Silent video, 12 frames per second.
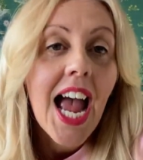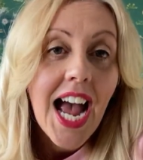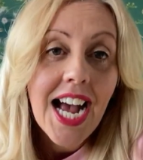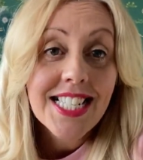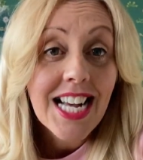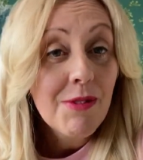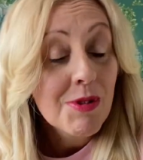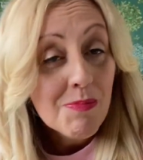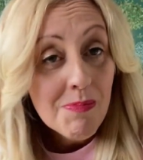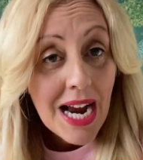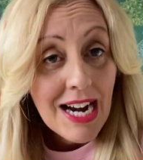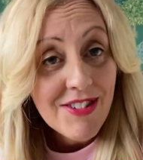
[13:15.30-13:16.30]
And I would
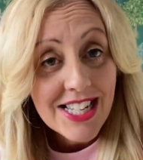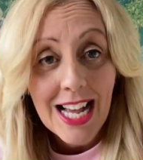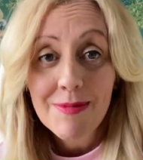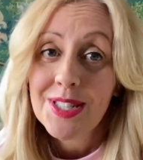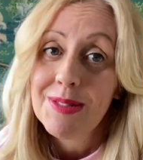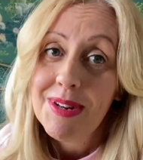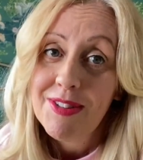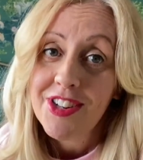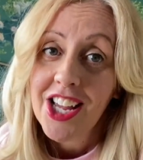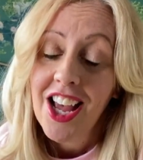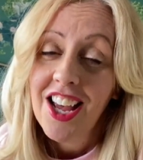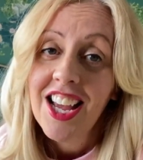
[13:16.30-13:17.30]
marry Captain
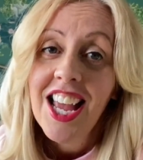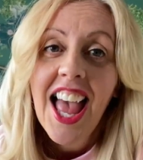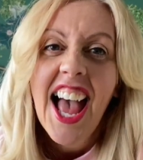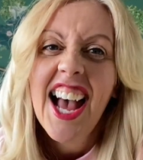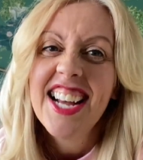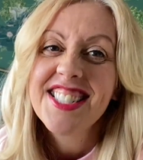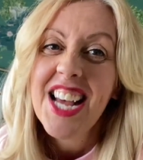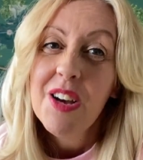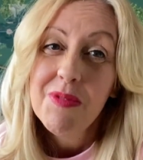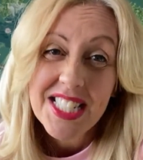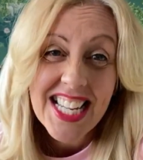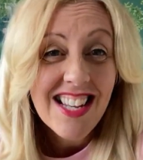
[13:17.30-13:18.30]
America and I
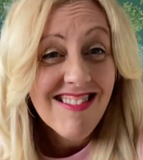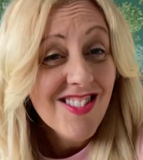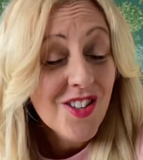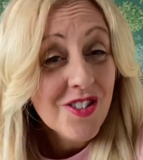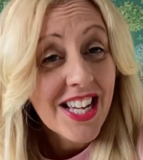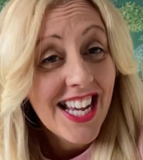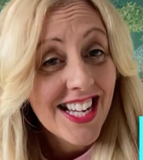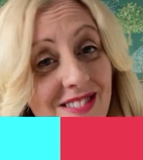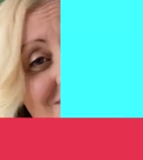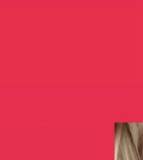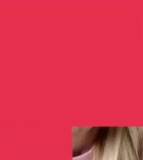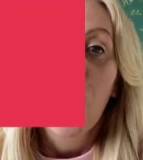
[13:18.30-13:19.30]
would kill
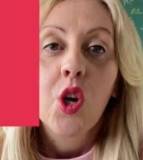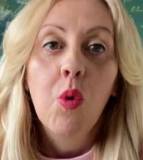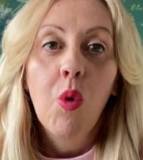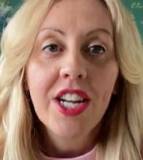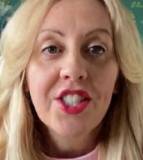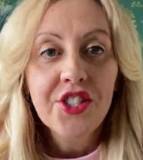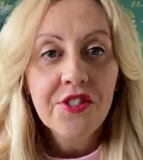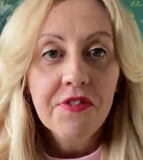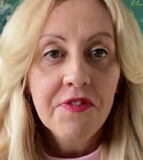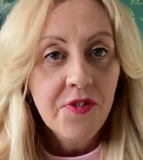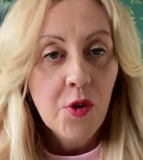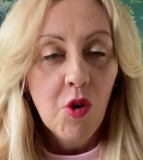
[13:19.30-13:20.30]
Loki. Question
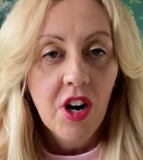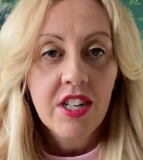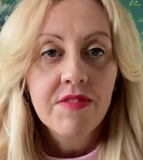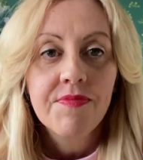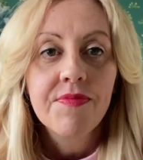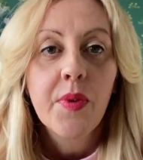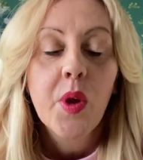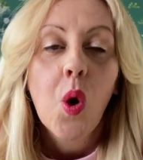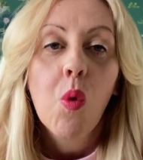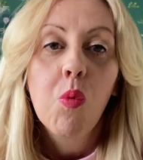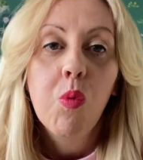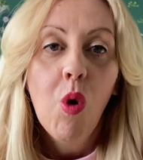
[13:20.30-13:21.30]
4.
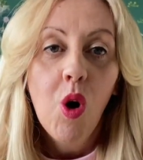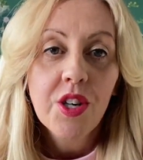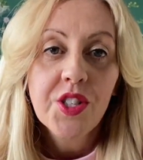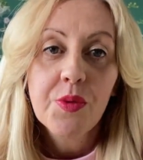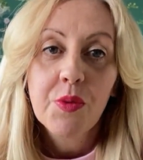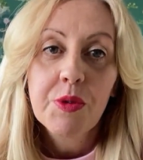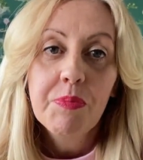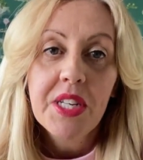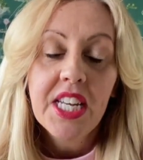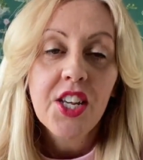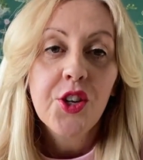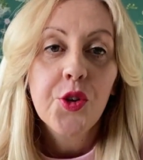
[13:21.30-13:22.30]
What would
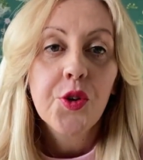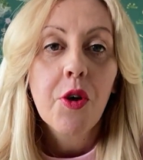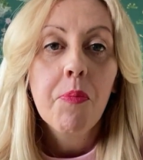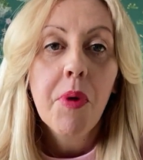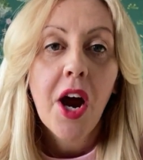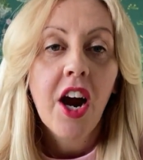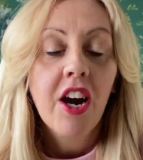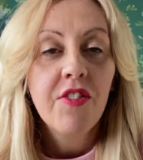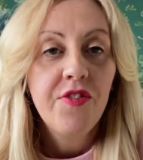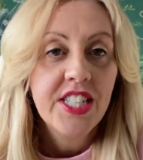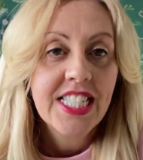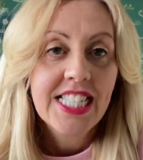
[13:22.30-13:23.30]
be your
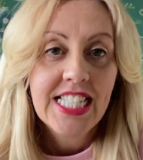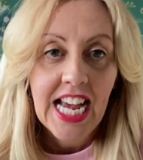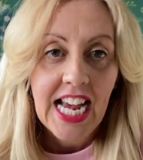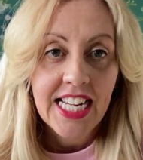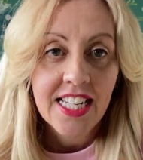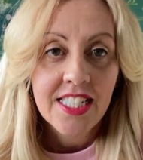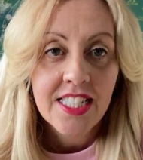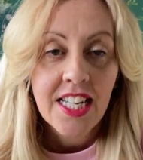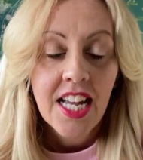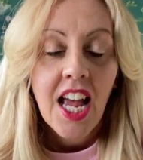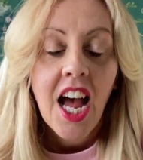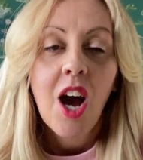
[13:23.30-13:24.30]
perfect day?
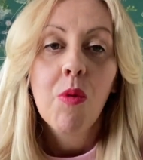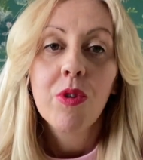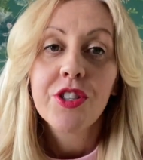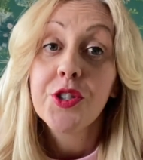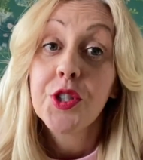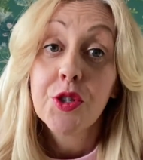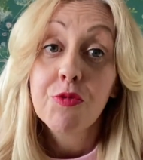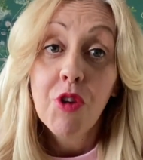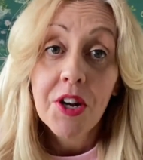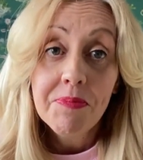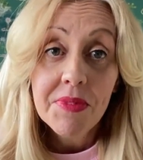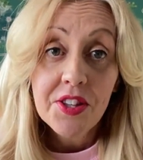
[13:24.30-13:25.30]
I want you to
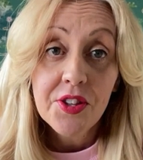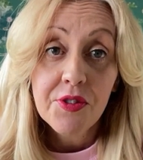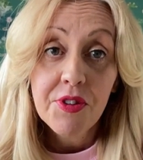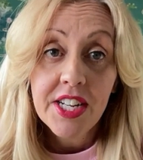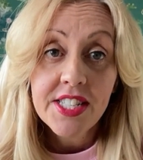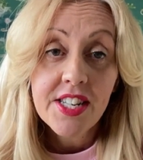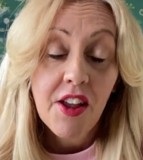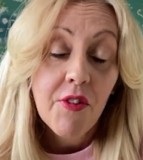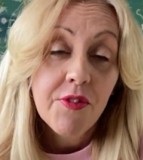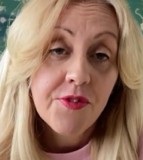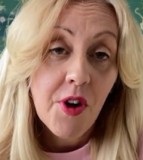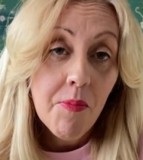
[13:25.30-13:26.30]
run me through it
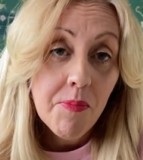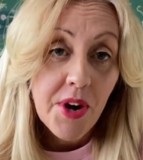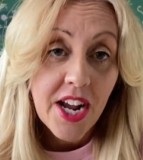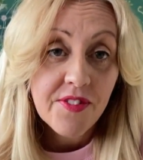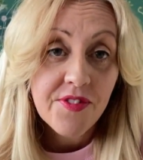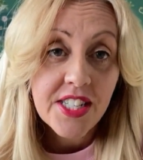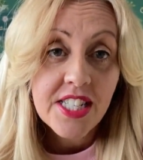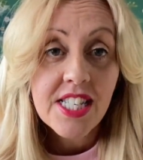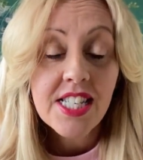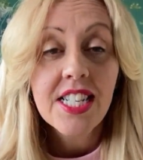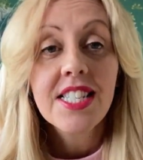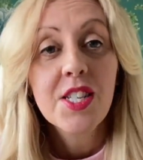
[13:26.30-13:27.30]
from
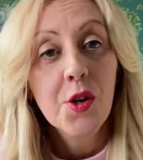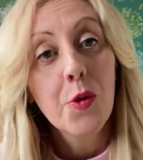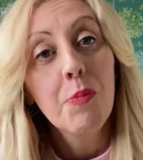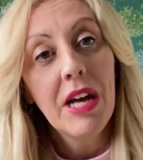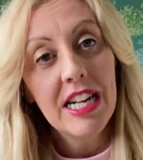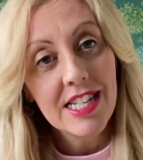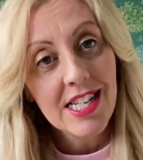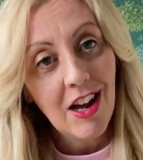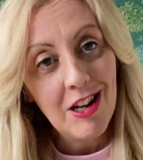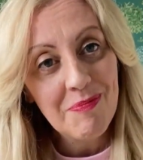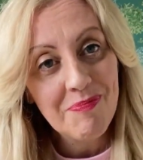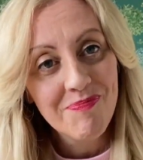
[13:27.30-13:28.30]
breakfast till
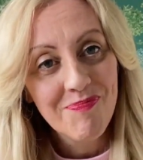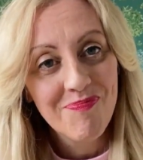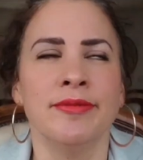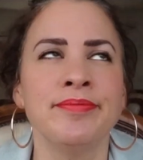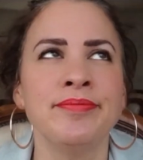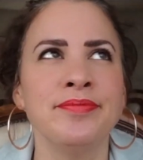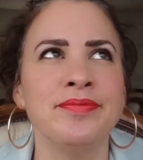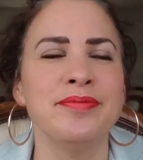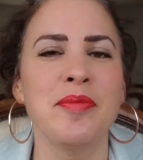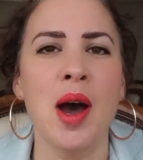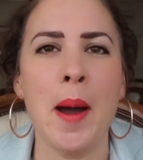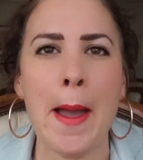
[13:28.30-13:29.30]
bedtime.
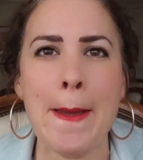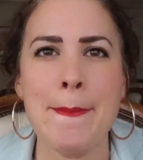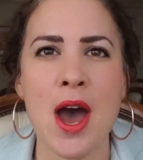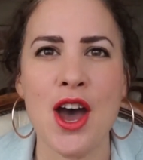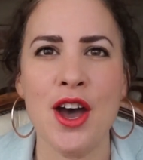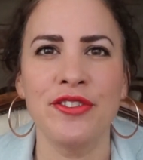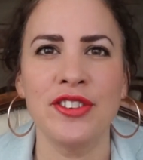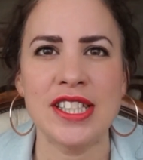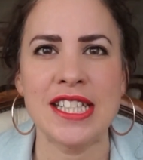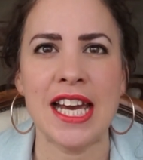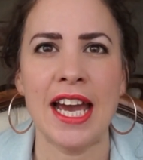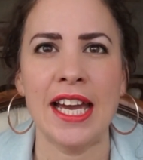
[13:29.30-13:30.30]
My perfect
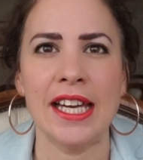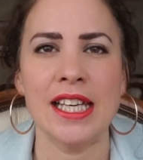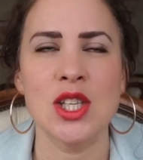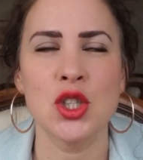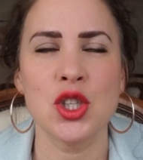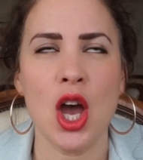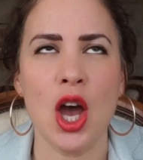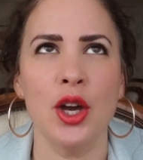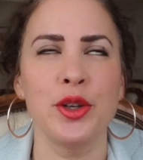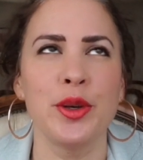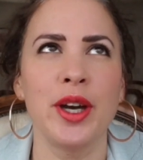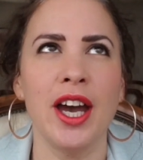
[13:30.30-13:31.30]
day.
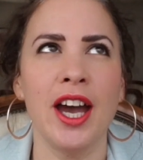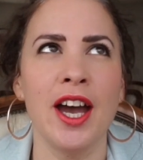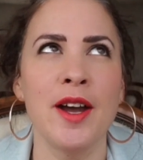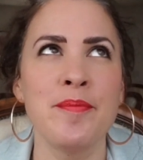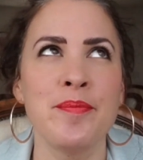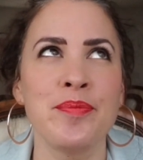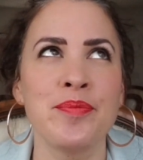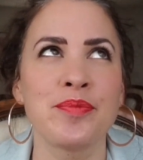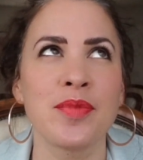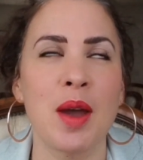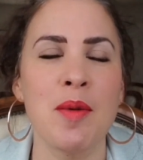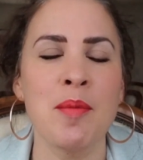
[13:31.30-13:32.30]
So,
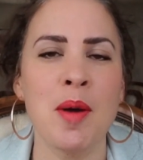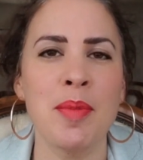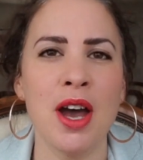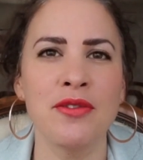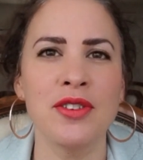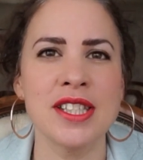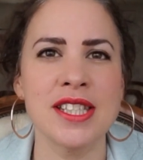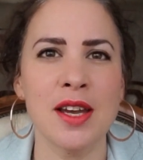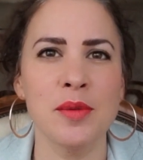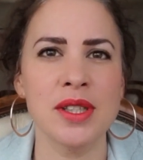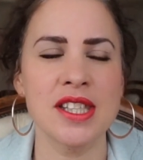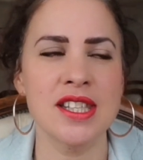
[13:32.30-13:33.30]
my perfect day
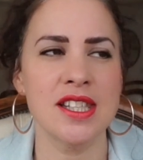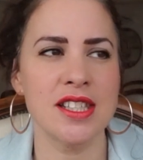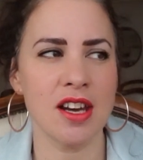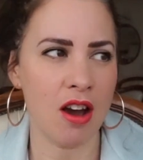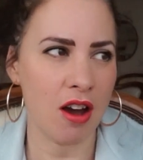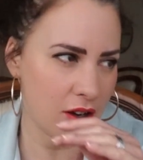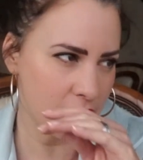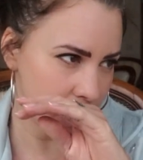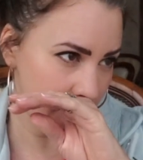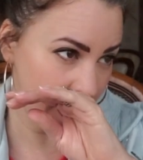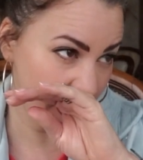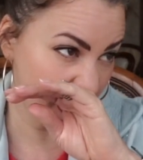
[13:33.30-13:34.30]
would start,
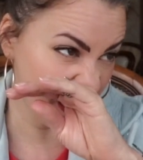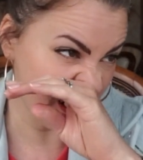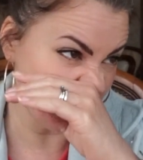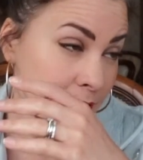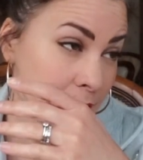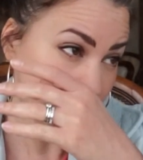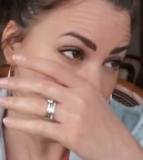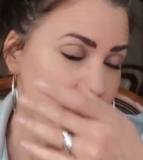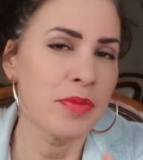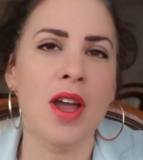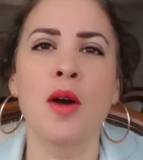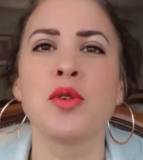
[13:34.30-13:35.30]

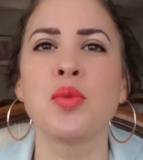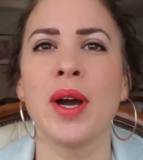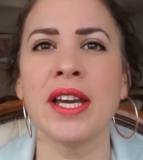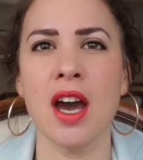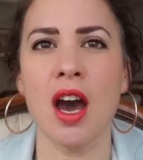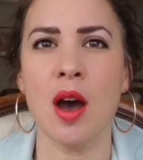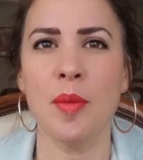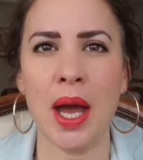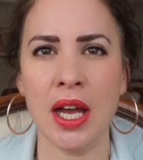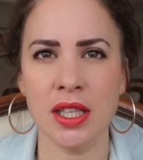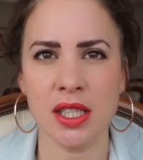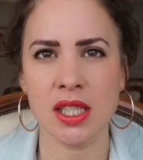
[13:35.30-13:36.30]
I would wake up
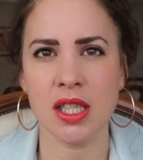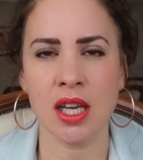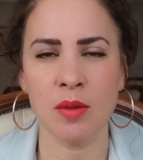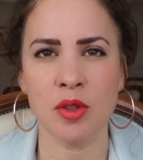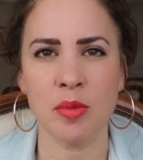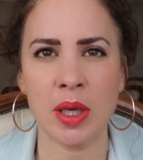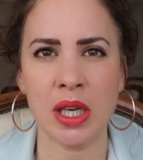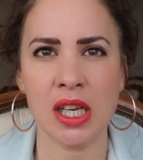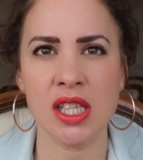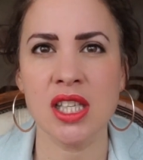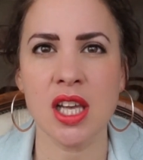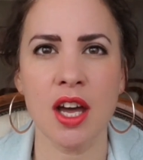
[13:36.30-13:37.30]
and it would be
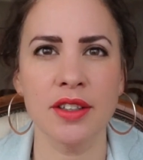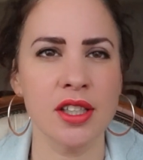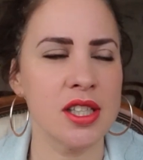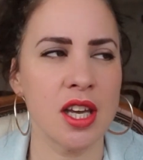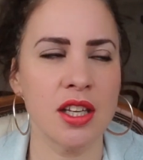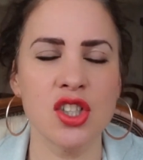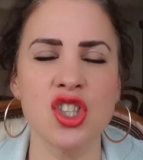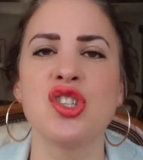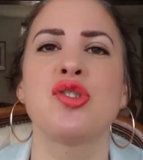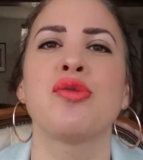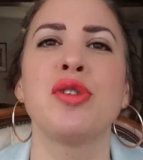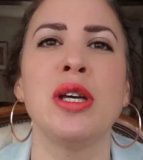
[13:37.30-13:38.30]
sun
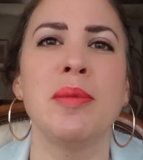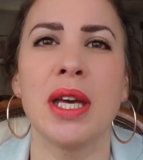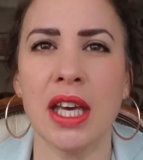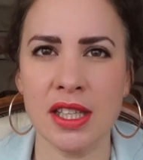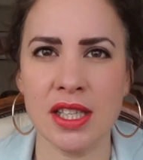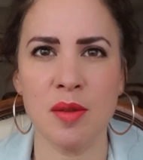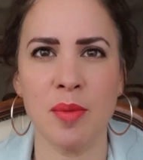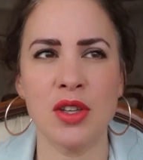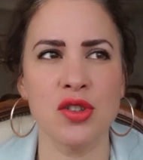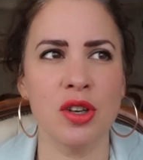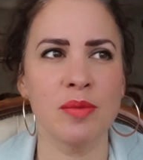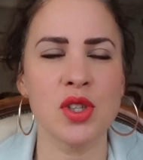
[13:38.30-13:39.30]
streaming into the
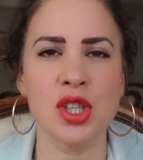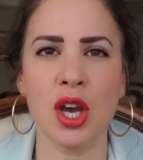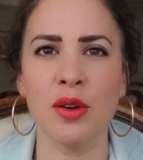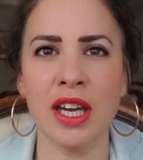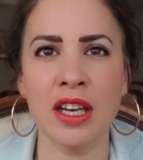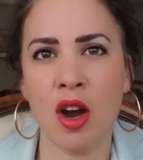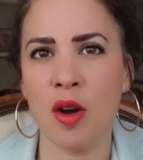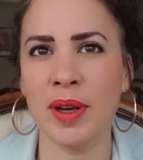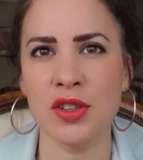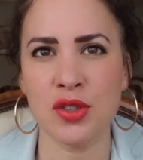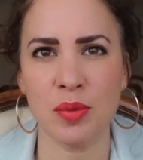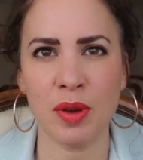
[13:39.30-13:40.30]
bedroom. So in our
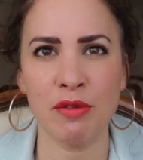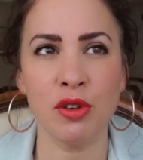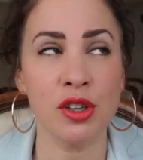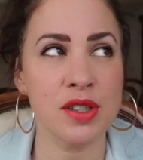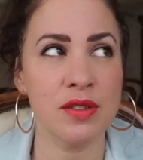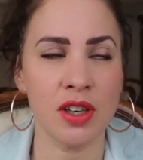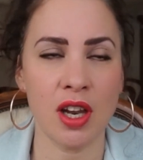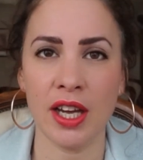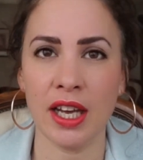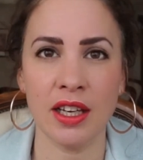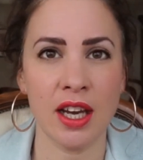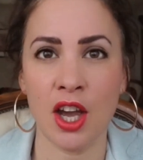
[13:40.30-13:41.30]
bedroom we have lots of
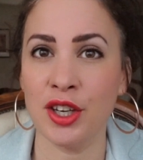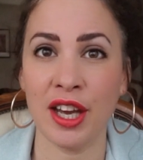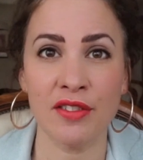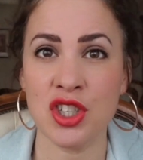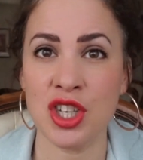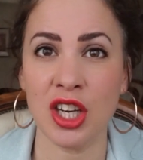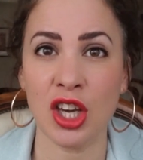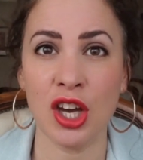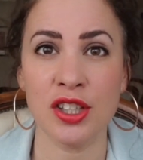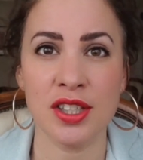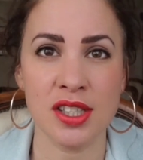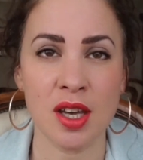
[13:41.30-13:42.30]
light and I only have sheer
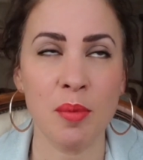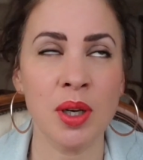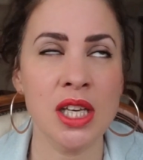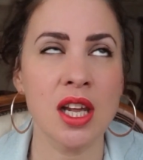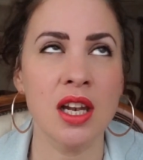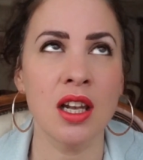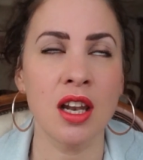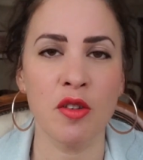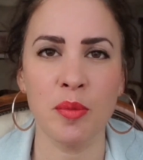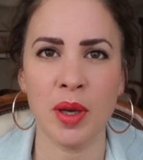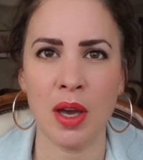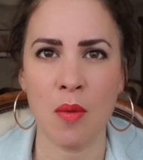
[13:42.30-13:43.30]
curtains up because I
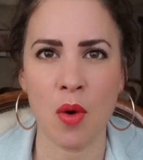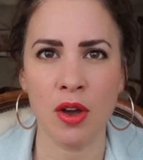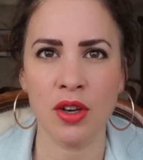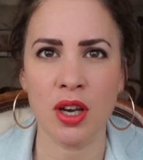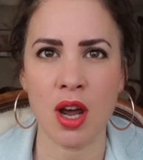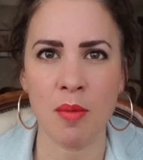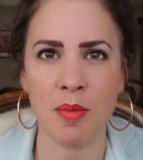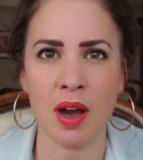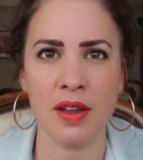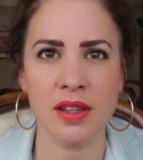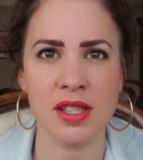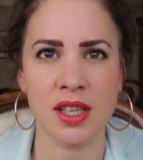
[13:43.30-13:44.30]
love being woken up
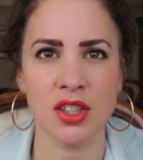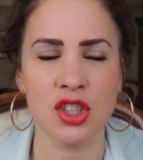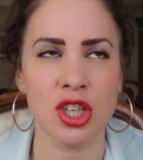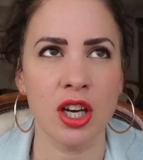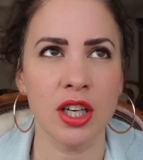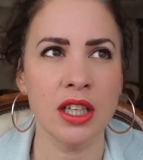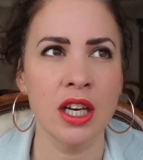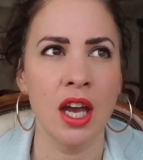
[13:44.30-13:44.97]
by the sunshine.